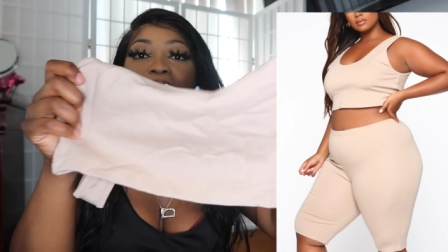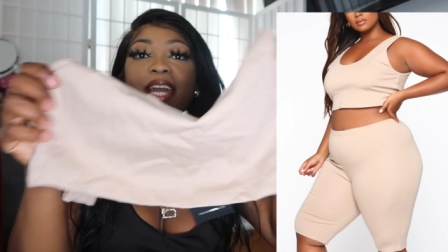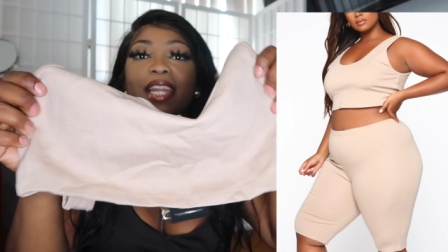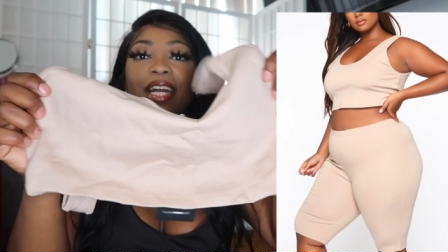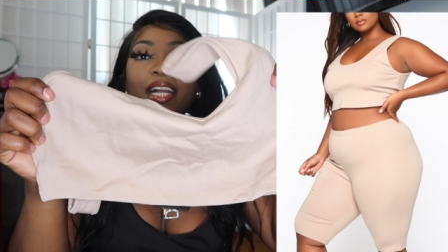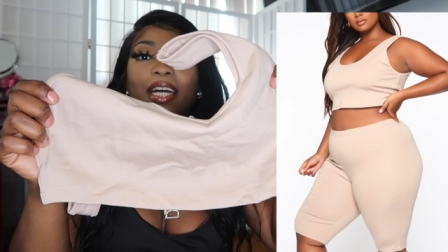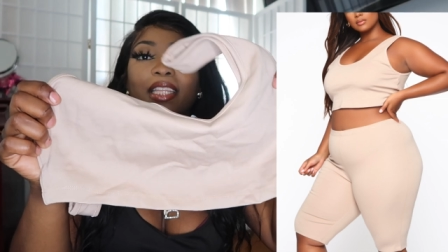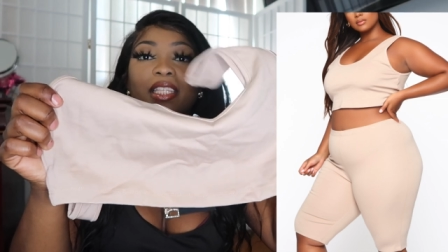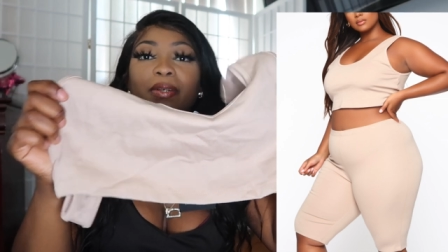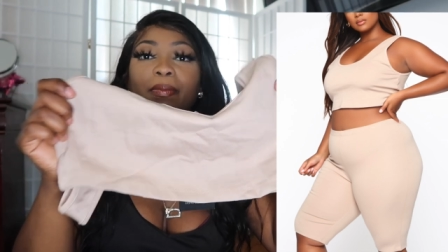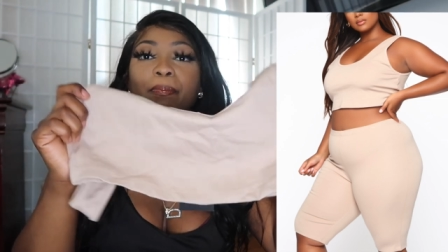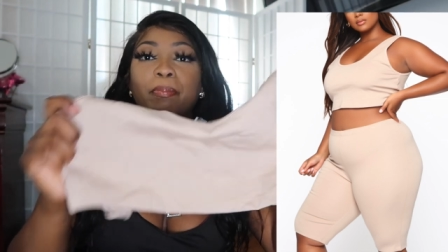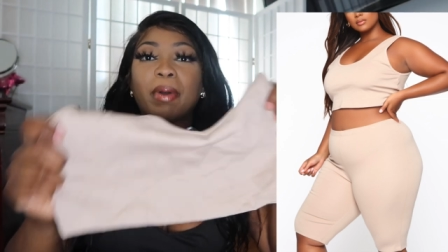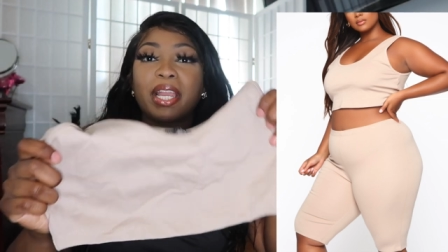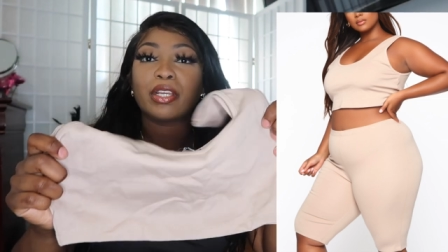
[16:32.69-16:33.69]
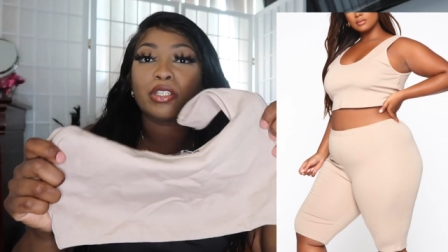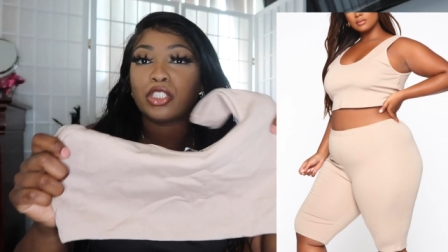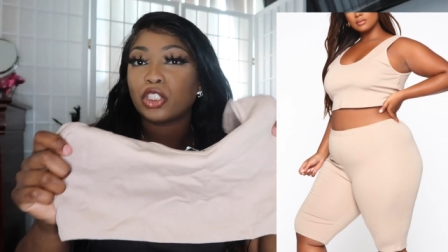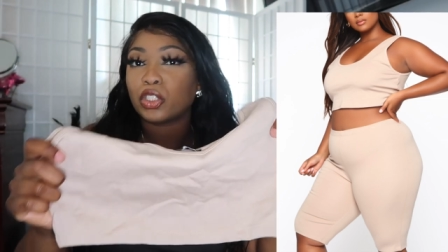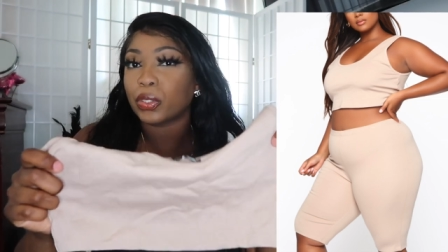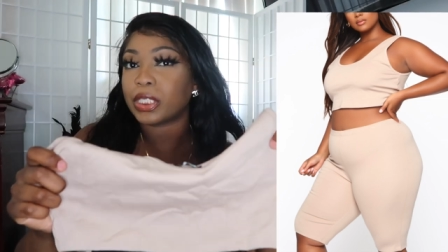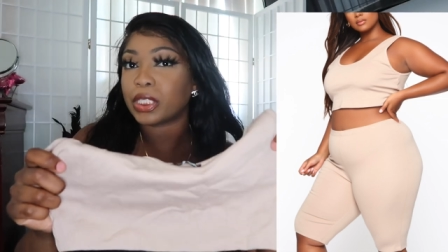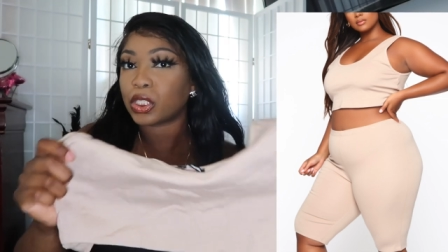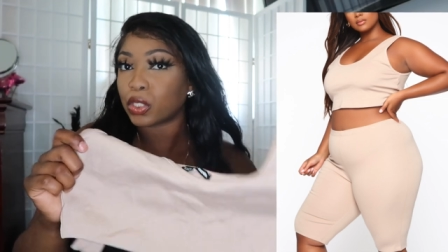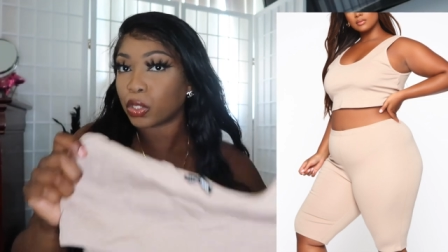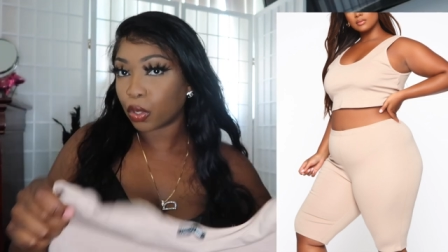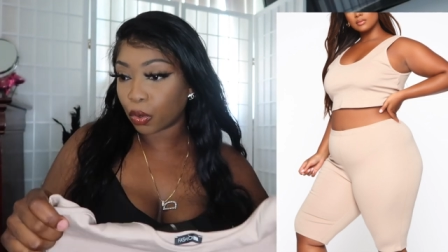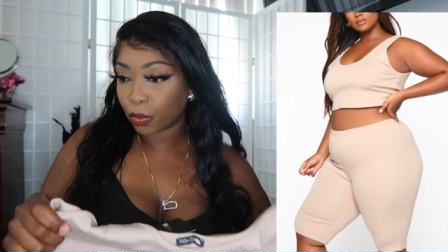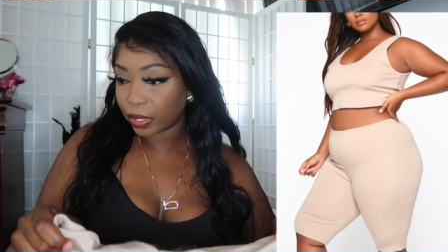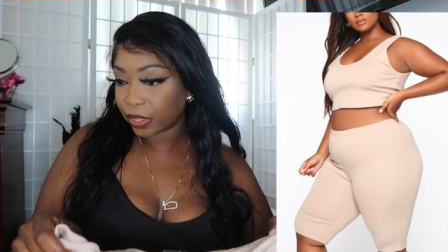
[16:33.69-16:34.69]
and i got the biker shorts to
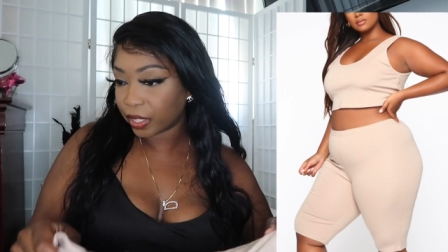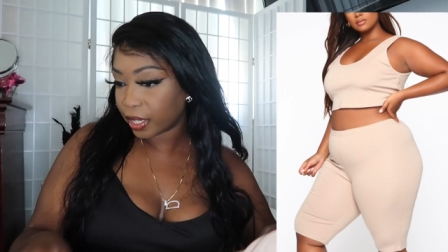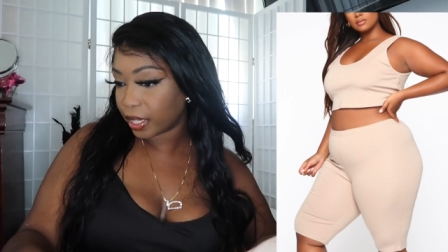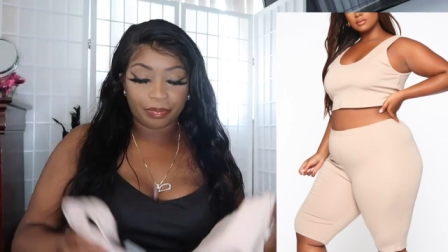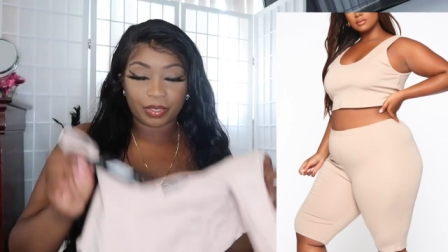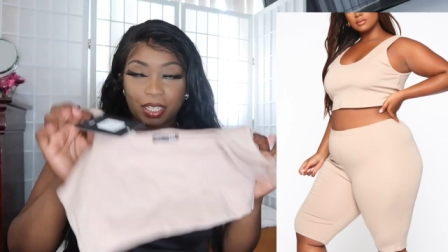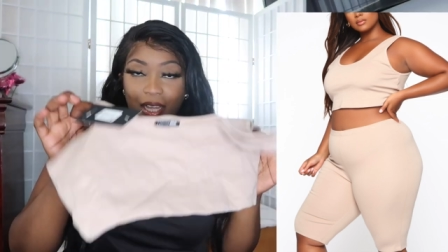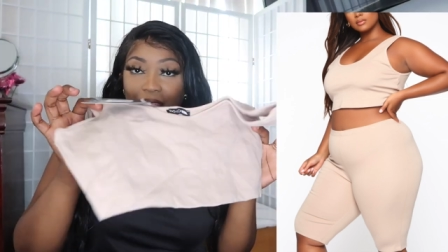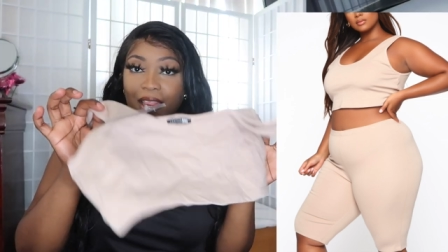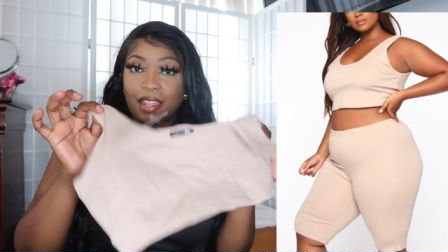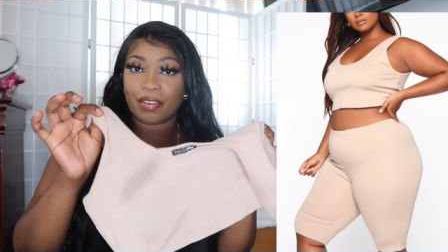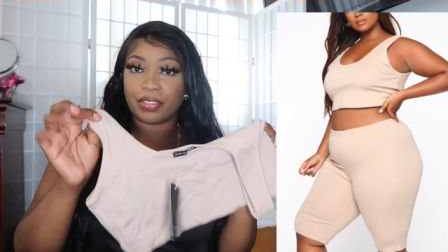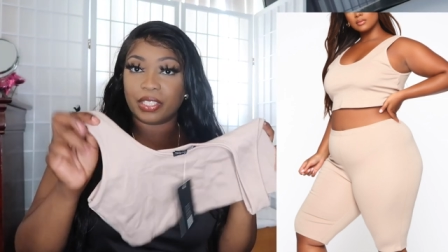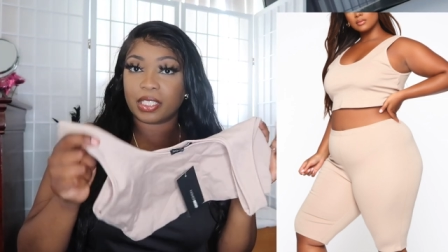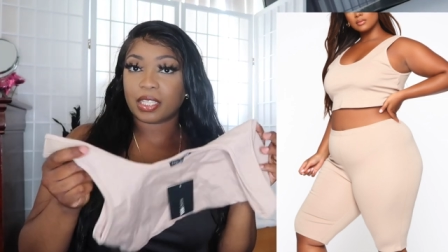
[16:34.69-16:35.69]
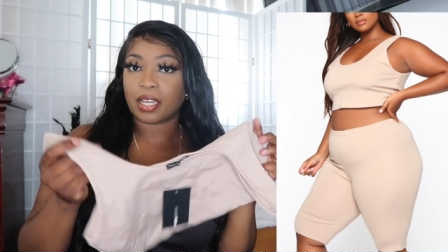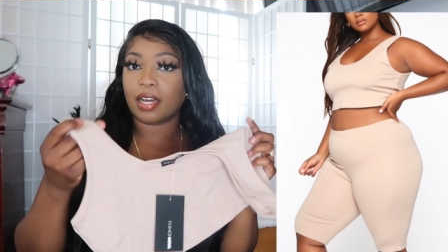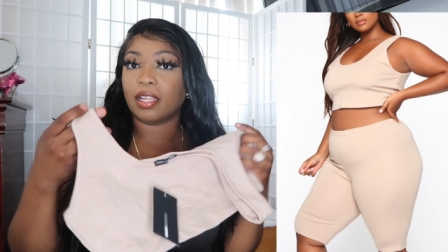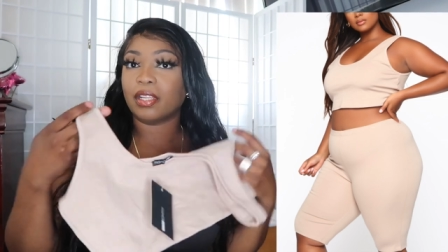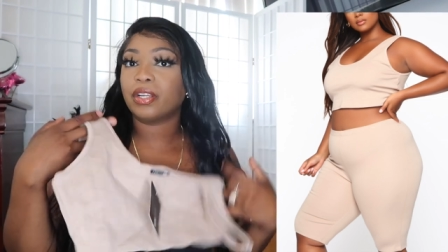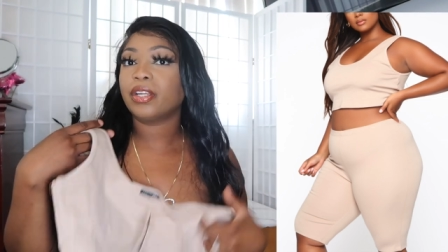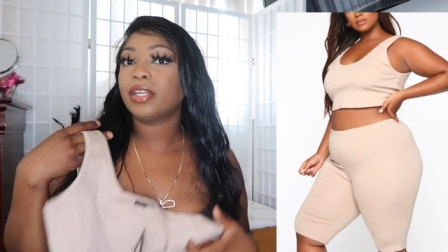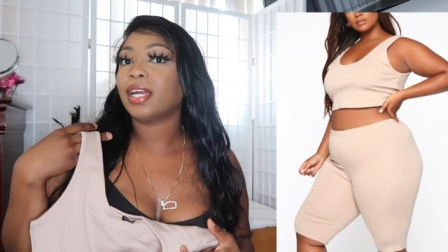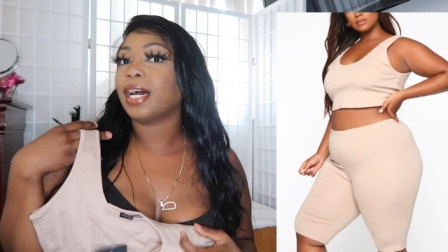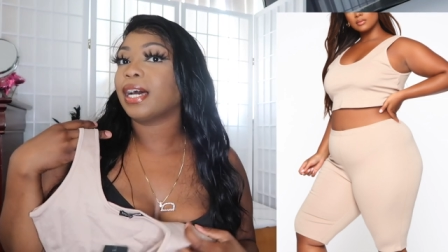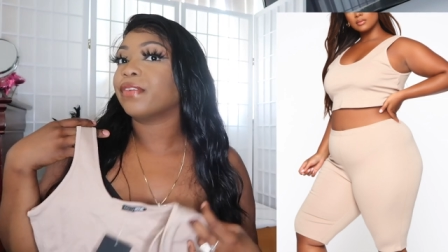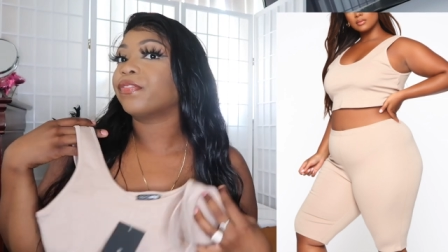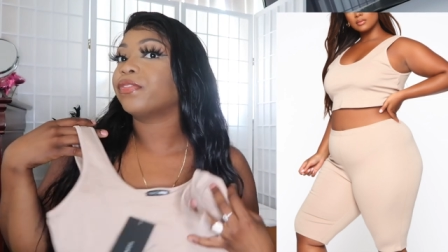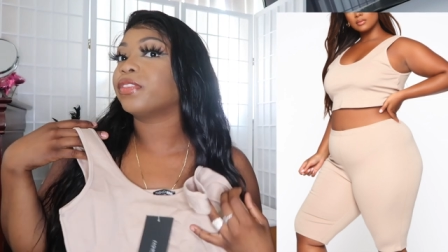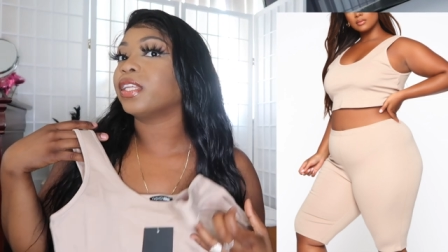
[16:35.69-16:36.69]
go with it i love this color i